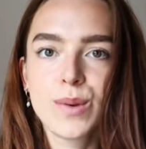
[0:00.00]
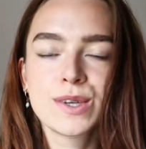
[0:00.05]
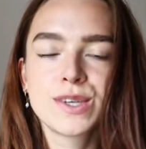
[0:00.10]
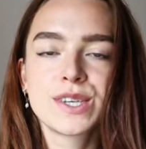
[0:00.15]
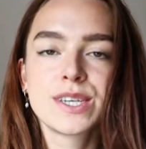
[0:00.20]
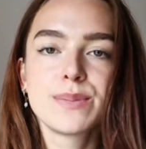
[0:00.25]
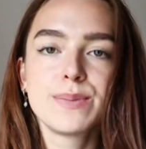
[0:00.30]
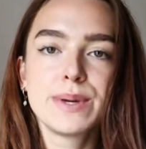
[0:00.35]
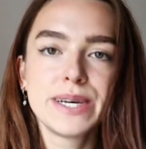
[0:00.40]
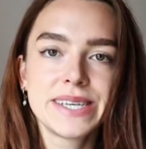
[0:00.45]

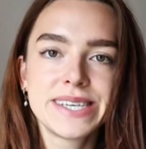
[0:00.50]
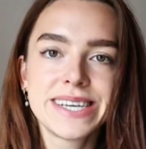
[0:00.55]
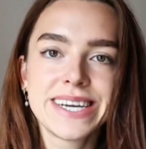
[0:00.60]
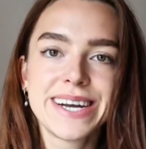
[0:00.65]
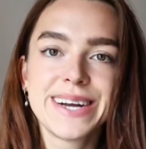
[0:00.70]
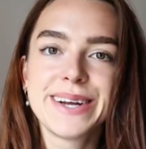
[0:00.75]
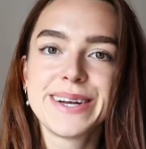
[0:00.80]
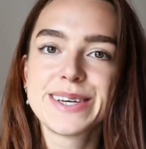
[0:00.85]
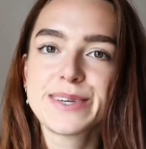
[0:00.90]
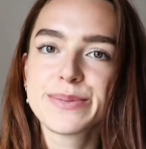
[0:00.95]
wants to be
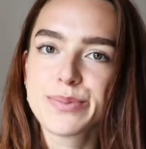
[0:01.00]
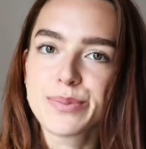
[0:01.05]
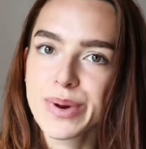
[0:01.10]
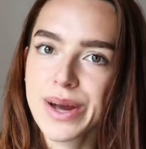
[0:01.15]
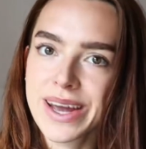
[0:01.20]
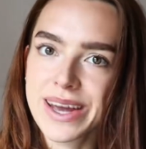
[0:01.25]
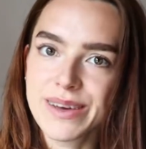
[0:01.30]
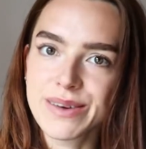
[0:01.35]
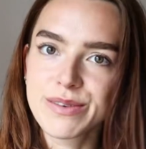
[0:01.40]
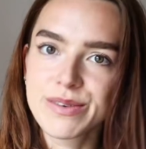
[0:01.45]
seen as
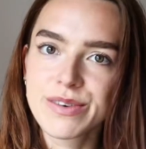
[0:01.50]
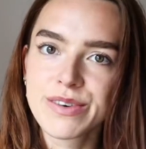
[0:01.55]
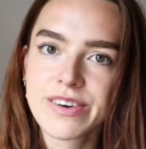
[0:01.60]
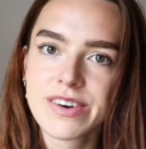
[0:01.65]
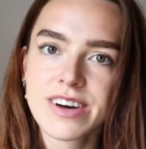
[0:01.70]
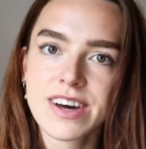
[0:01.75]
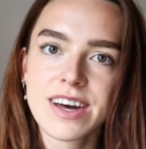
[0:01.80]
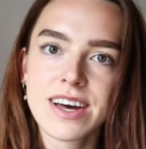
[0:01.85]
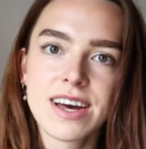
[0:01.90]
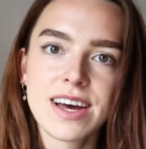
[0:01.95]
brave.
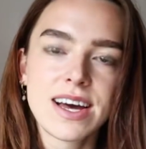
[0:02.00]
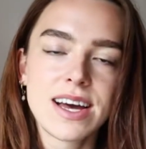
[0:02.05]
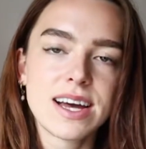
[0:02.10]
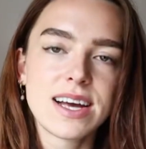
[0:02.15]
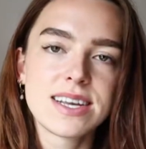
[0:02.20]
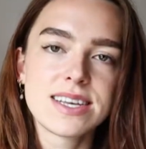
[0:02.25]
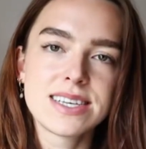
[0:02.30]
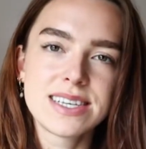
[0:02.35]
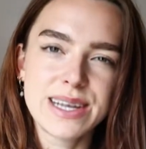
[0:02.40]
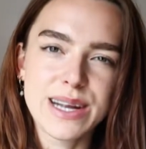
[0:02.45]

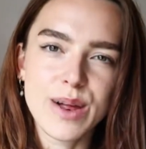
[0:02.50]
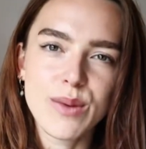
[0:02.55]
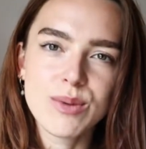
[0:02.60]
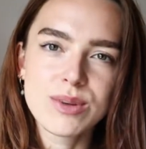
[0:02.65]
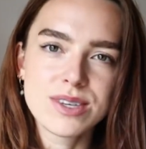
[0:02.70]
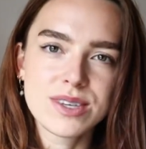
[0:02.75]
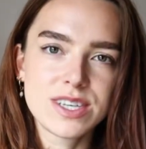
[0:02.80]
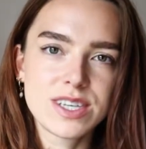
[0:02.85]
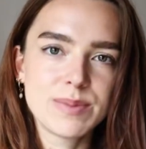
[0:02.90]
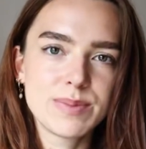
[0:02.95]
Estelle
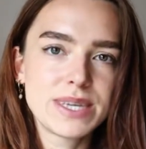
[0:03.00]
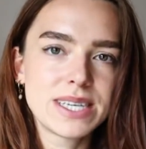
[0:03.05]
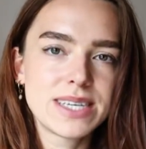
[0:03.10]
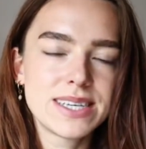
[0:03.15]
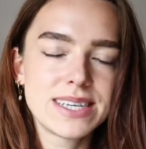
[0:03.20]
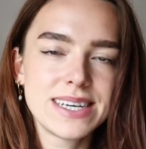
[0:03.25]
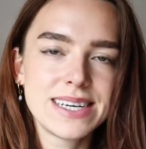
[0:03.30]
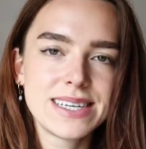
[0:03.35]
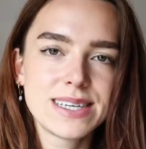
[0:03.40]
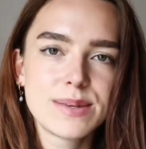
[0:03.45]
wants to be
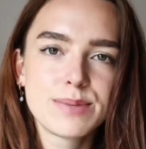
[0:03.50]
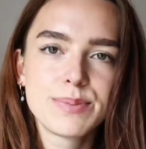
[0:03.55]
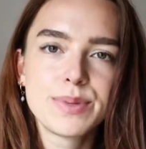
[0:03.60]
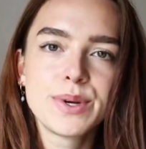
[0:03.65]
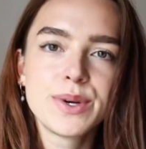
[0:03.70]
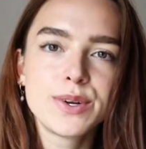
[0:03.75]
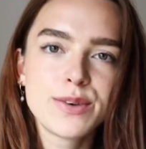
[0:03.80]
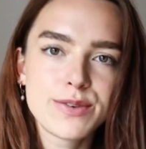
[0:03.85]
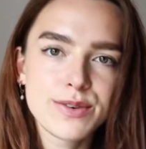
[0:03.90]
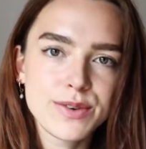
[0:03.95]
seen as
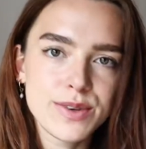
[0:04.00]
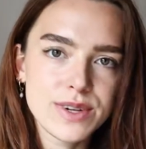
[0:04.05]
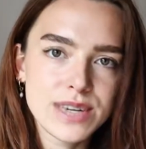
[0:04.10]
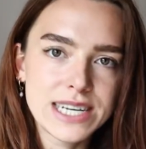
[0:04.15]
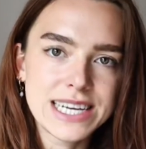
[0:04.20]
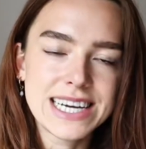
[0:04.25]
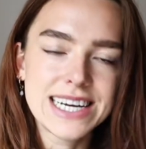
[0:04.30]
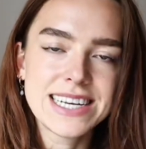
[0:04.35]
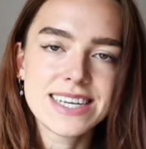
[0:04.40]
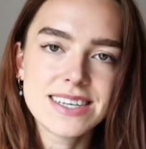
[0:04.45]
beautiful
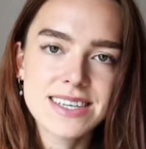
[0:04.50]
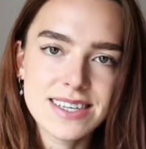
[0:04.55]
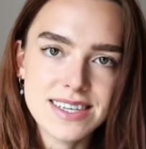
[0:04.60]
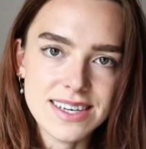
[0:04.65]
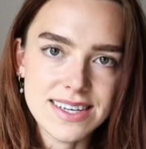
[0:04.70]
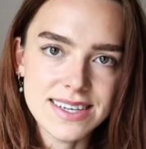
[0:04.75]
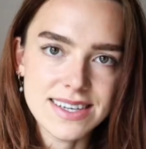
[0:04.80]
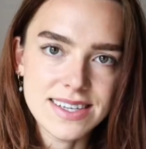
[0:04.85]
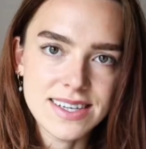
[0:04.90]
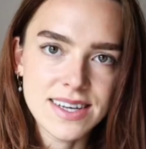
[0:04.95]
and
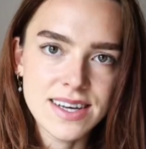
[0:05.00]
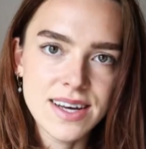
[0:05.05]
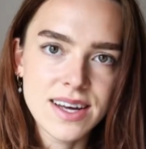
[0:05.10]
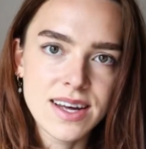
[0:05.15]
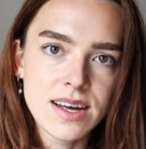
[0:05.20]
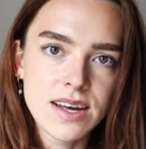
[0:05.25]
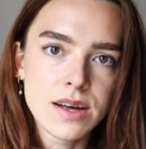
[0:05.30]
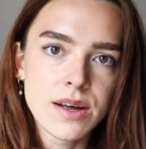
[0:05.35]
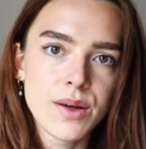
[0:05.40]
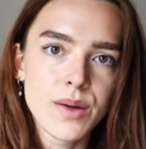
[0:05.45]
innocent,
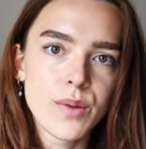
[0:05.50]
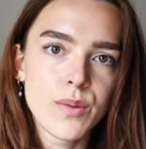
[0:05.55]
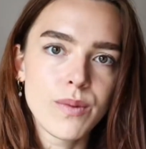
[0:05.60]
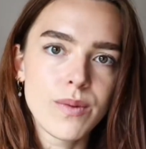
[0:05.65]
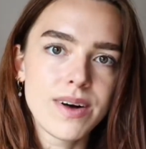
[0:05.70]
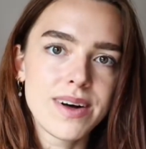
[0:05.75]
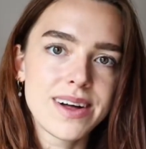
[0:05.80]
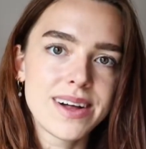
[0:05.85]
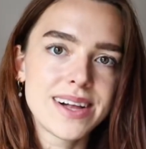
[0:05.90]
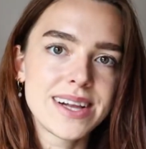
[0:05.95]

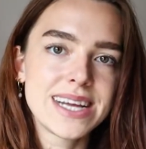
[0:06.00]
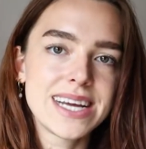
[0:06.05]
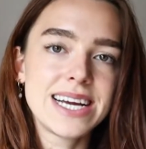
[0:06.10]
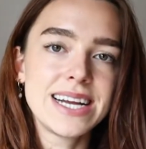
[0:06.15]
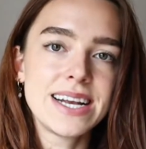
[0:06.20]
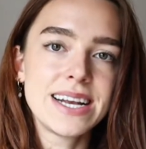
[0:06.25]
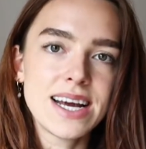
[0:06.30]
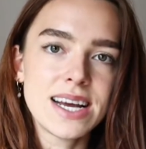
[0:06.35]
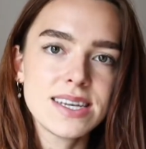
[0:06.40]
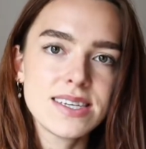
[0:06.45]
while
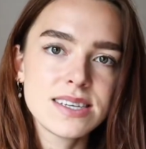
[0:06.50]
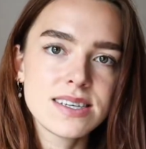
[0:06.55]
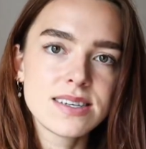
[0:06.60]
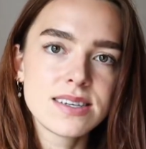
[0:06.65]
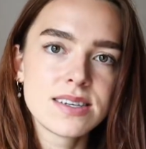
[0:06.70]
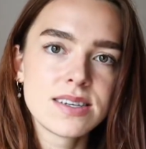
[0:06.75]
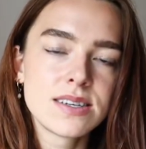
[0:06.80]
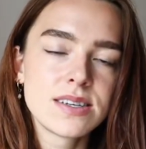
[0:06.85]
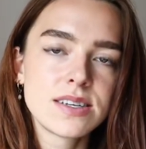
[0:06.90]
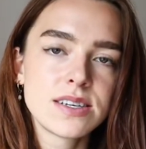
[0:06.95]

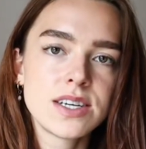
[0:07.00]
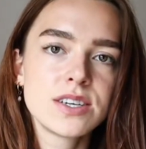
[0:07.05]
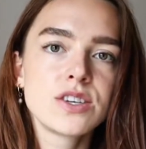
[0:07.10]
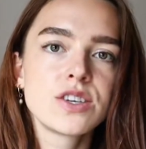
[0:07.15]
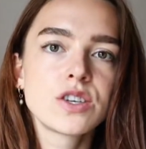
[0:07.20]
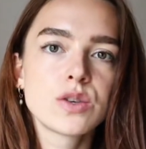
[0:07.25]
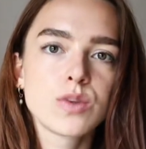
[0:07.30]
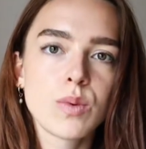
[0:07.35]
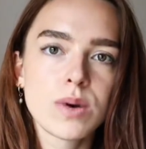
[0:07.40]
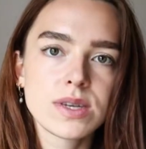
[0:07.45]
Inès, she
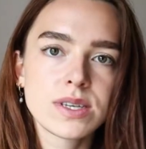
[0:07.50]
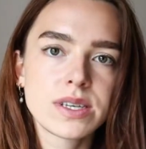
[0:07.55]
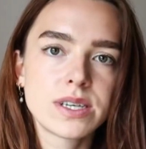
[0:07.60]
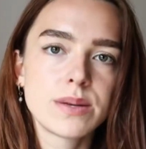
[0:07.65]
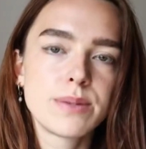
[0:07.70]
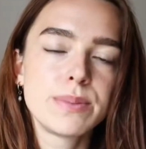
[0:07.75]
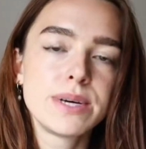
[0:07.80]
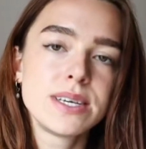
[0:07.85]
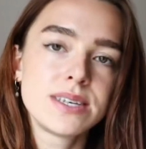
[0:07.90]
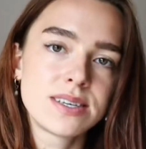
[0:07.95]
just wants
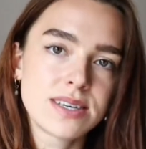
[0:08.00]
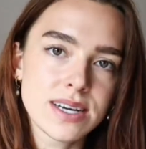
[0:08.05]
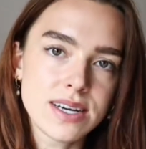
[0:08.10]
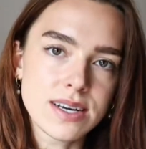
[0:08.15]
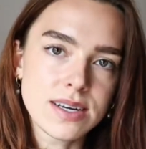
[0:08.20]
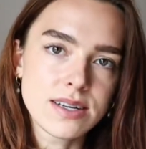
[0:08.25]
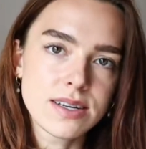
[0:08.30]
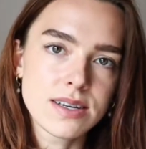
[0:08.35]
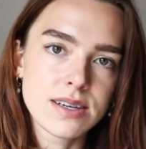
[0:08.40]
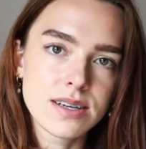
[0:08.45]
to be
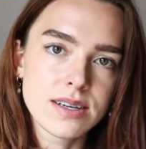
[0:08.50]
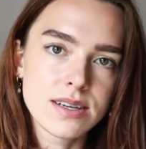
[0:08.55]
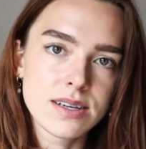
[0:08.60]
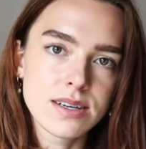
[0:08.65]
seen,